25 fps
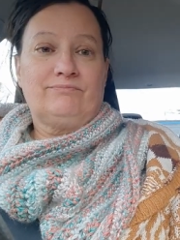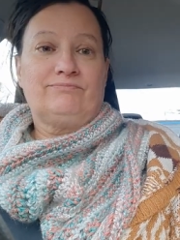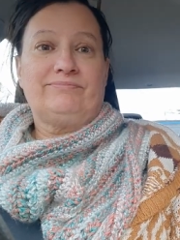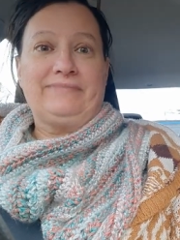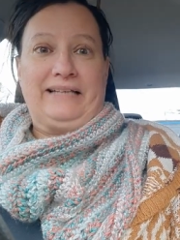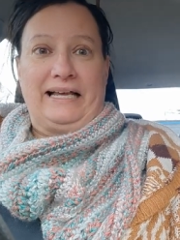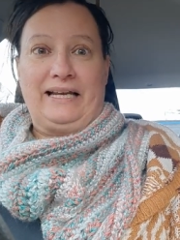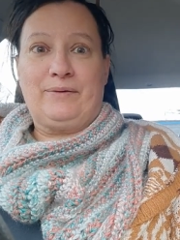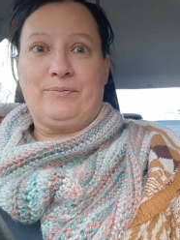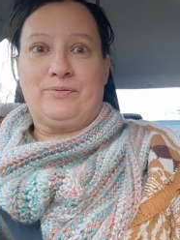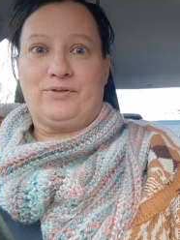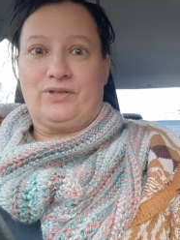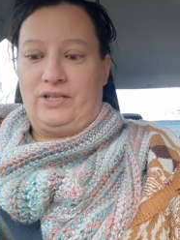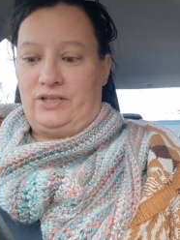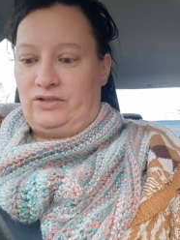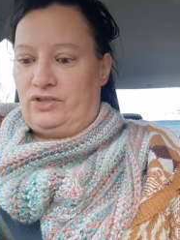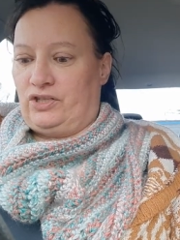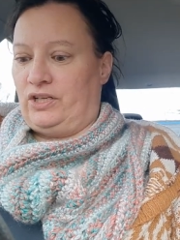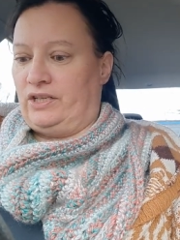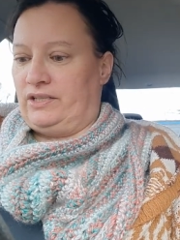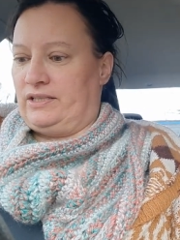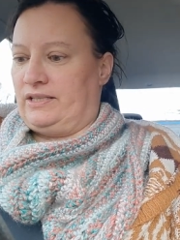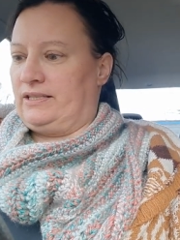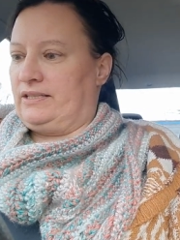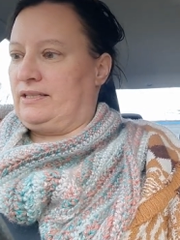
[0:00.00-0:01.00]
90%
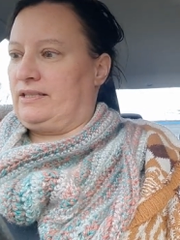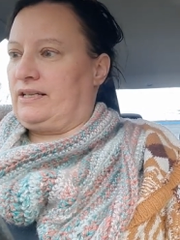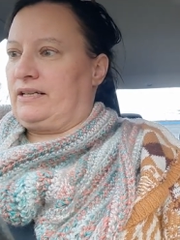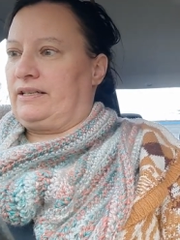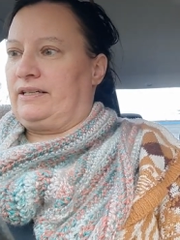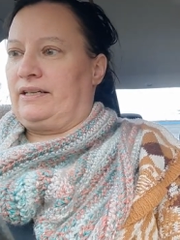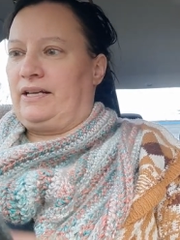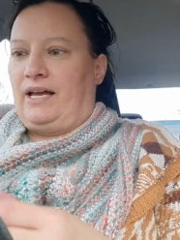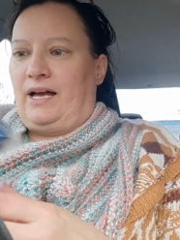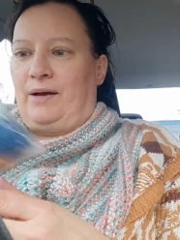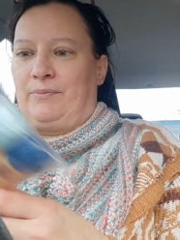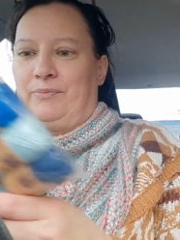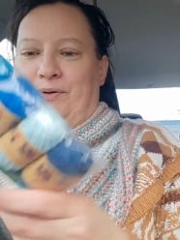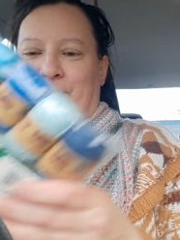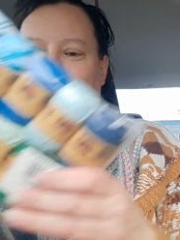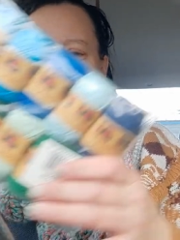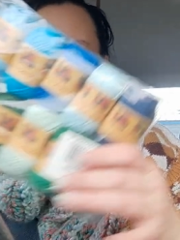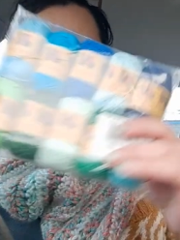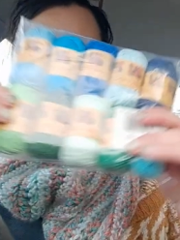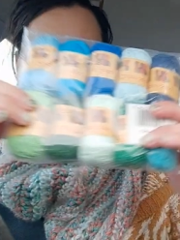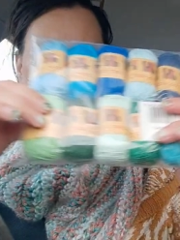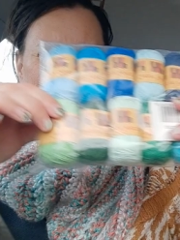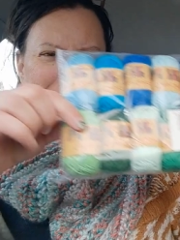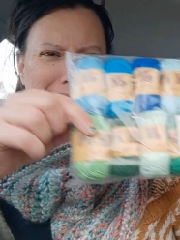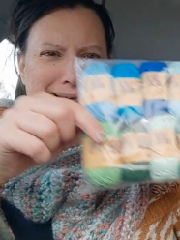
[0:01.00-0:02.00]
chance that's not going to happen.
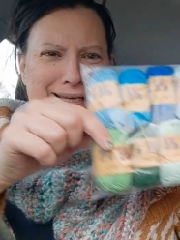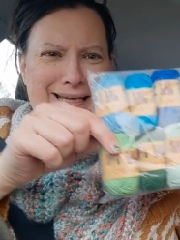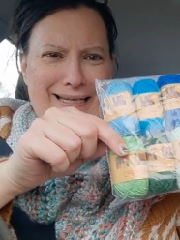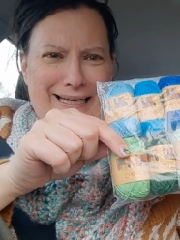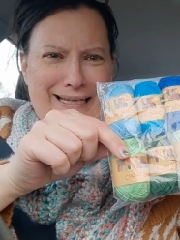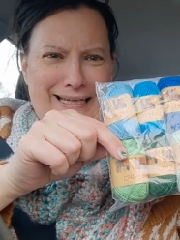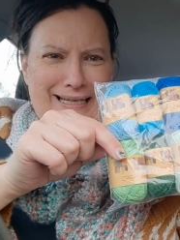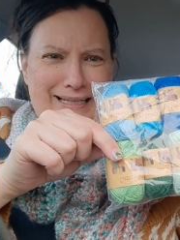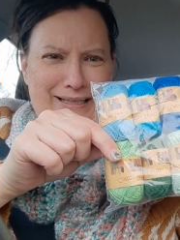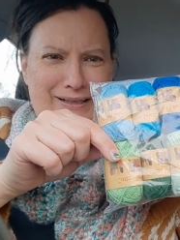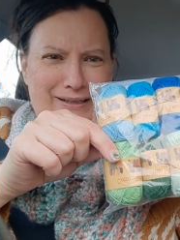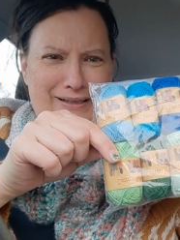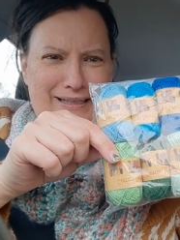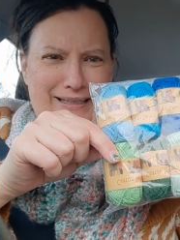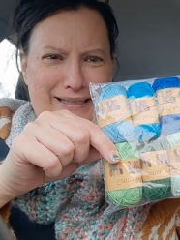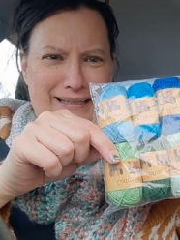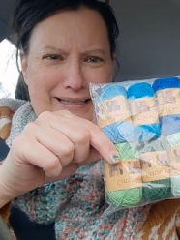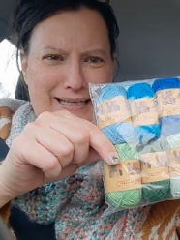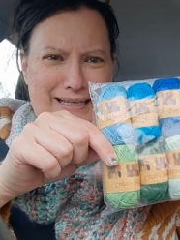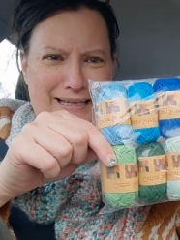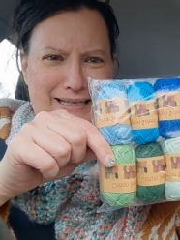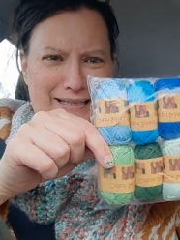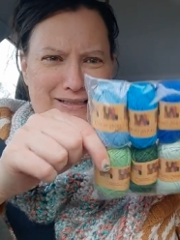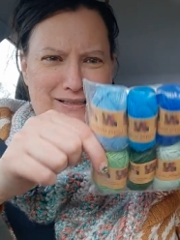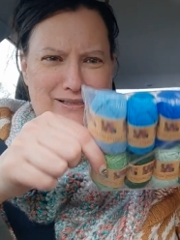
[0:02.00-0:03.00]
Oh my god, look at
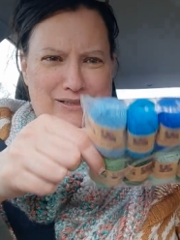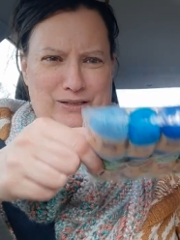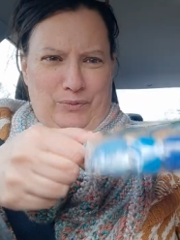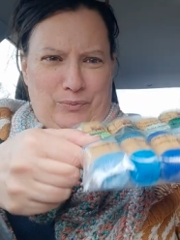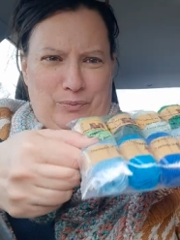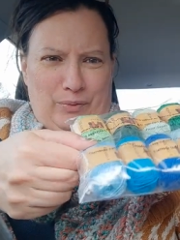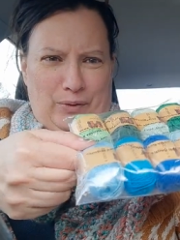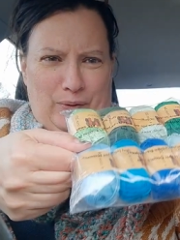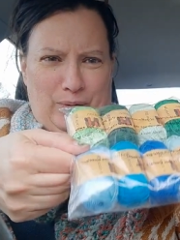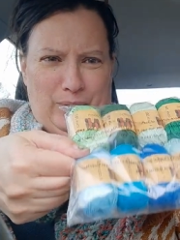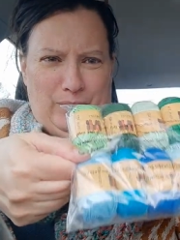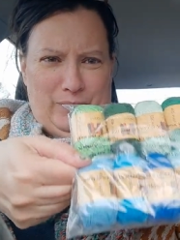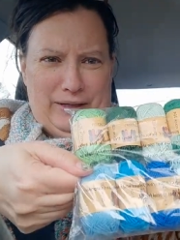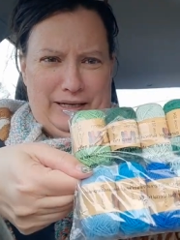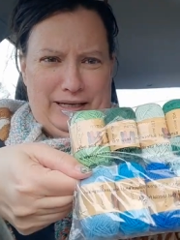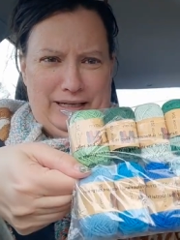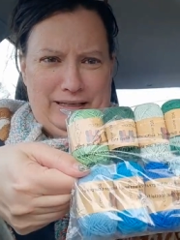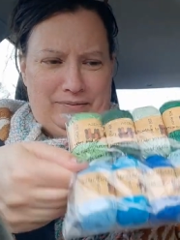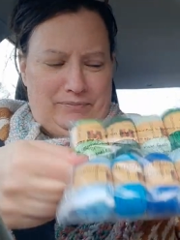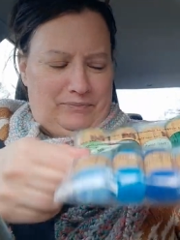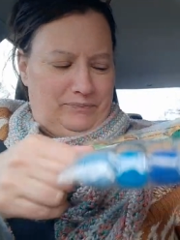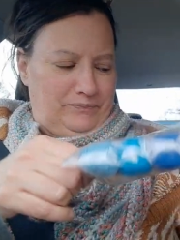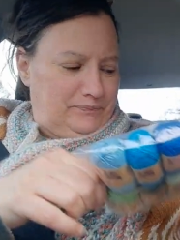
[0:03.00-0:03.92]
that. It's so pretty.